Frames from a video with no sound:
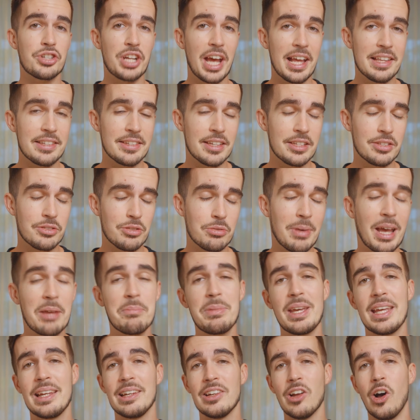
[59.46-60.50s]
chances to
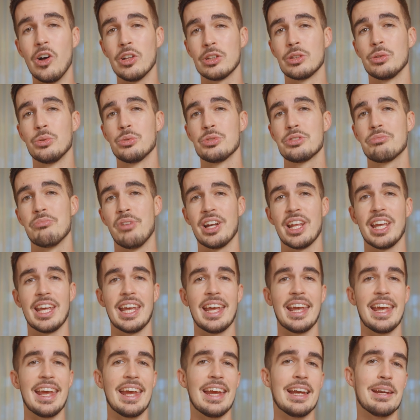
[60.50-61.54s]
maybe not lose
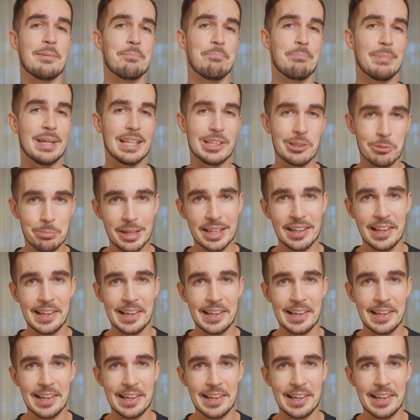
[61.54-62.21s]
money in P2P